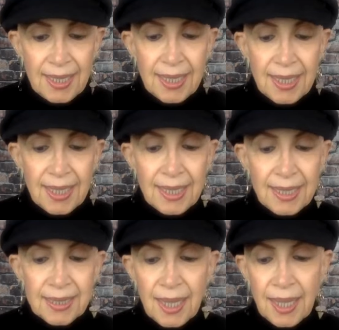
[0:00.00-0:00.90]

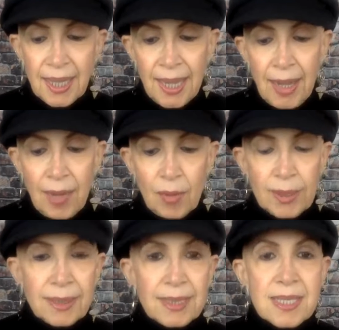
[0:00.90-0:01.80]
in
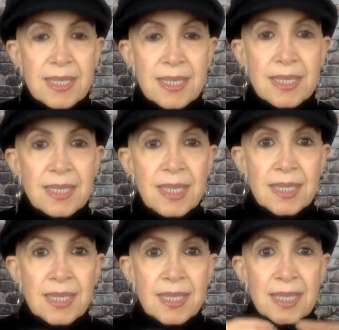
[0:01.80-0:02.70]
allowing this this
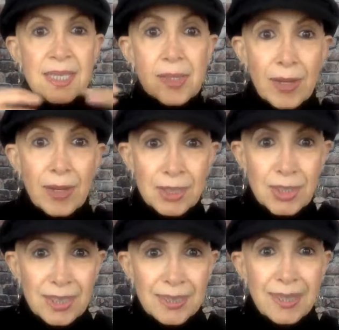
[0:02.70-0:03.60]

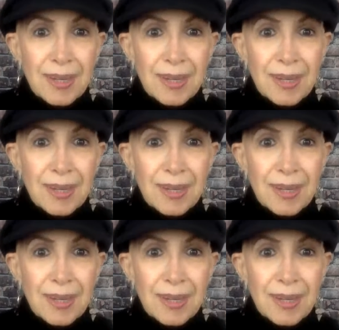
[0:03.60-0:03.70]
destruction